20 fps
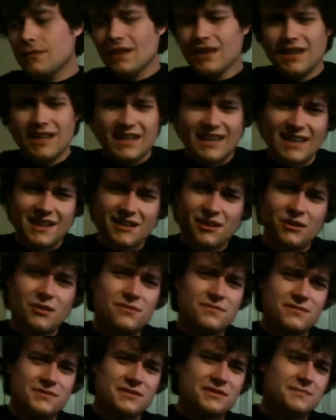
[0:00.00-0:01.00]

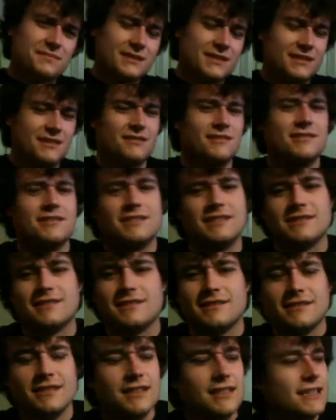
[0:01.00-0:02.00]
diabolic uh,
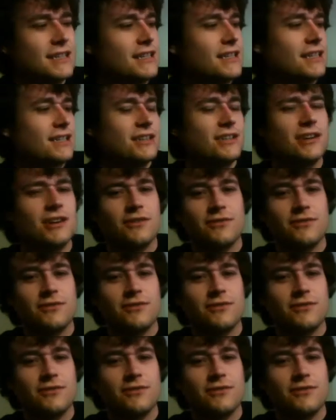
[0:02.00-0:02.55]
hookup.